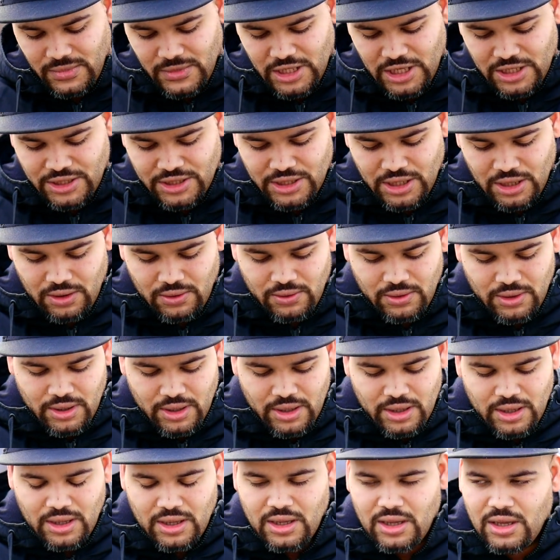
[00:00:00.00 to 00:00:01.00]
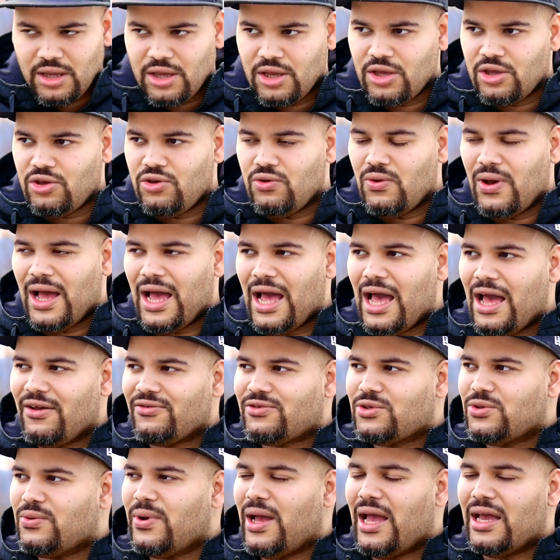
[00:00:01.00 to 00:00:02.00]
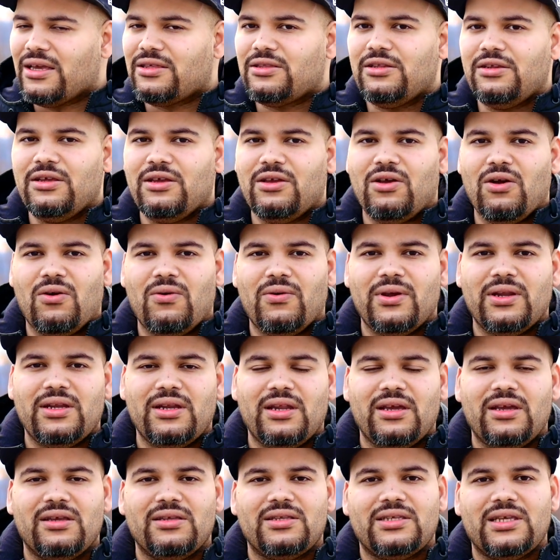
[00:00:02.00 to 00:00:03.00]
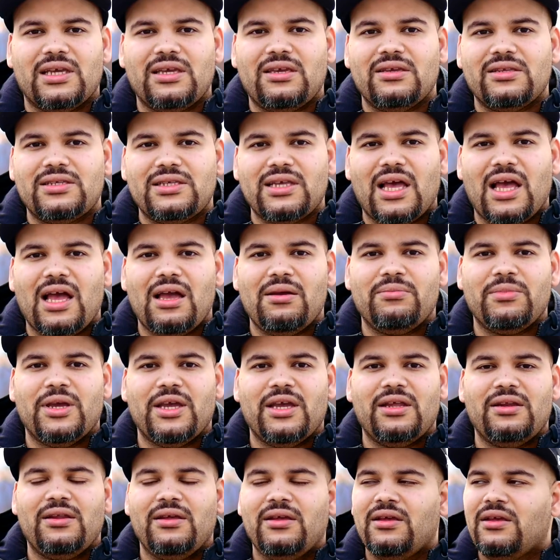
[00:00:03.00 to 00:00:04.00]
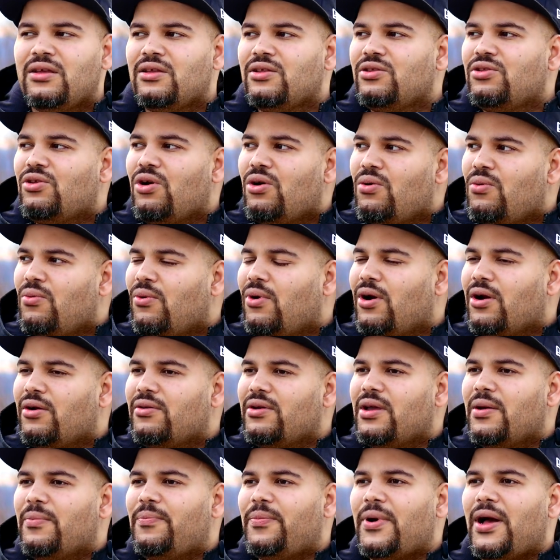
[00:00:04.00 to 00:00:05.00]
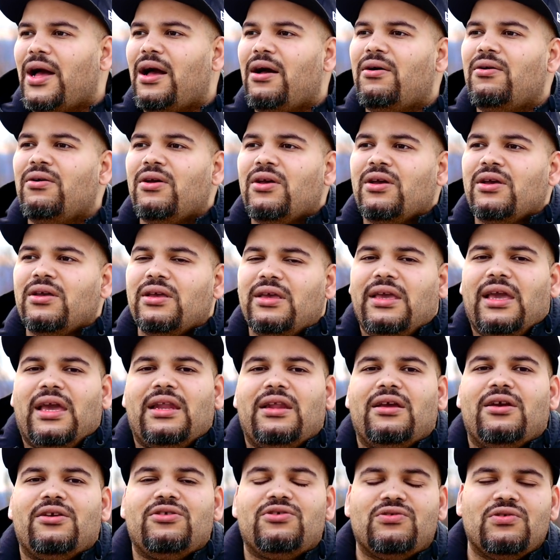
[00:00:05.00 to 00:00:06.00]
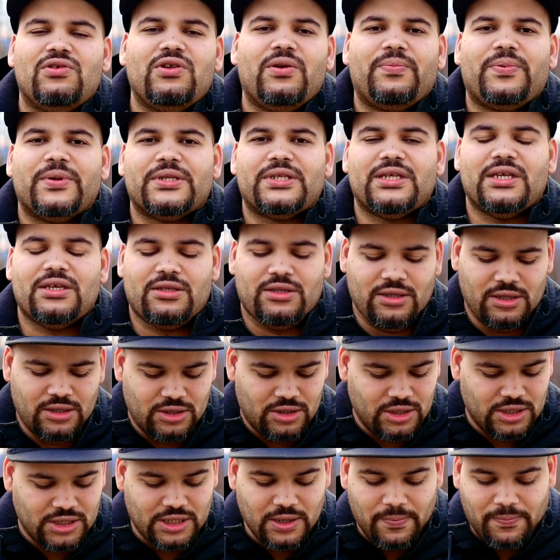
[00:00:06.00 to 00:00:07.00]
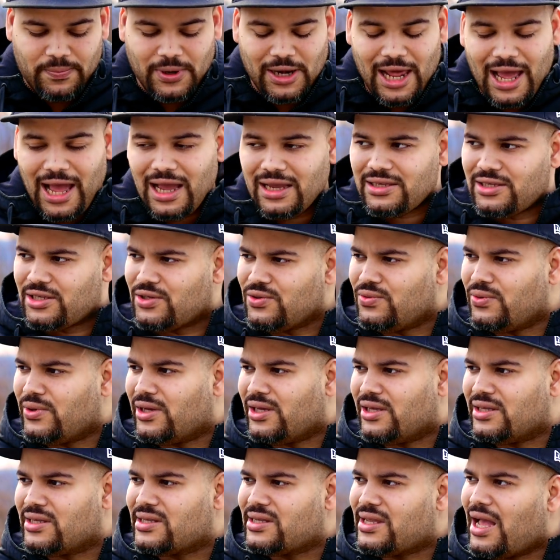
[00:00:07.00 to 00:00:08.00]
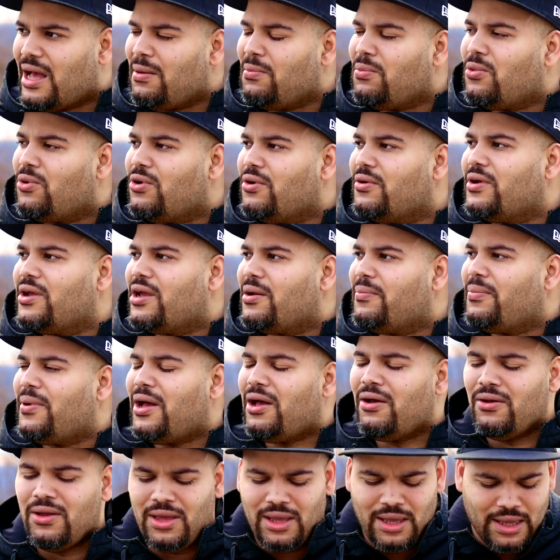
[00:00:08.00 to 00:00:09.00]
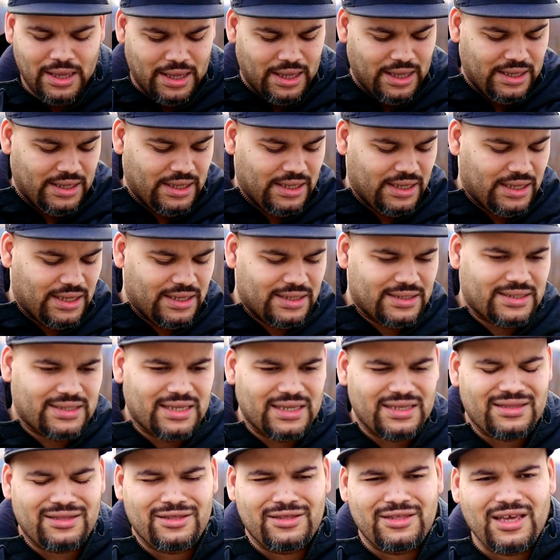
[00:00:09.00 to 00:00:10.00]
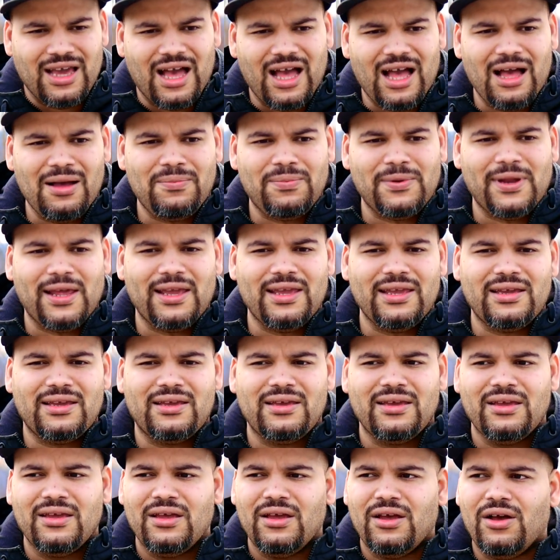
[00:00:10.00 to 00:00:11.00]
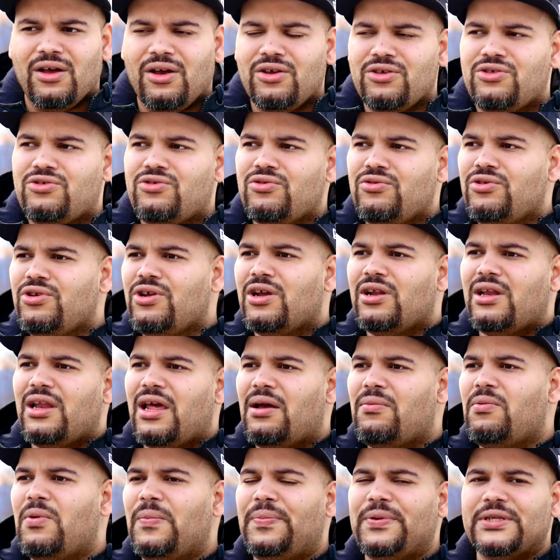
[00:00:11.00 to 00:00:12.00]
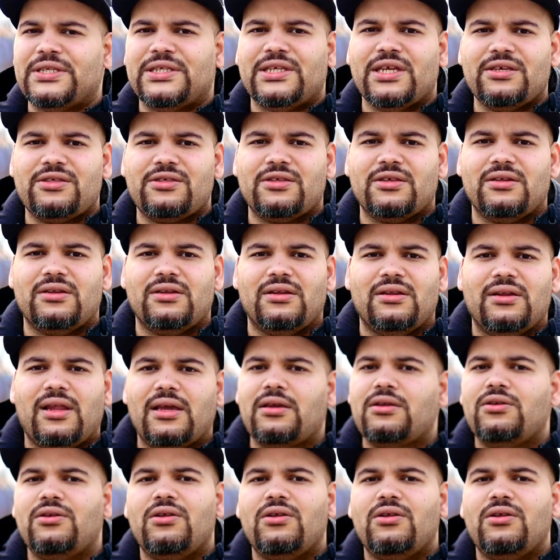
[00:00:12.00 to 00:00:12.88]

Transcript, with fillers: So you have to actually go in there and take your time, man. Don't worry about getting a junior position. Just apply to it. Stop worrying about is this job like a junior level position. Like,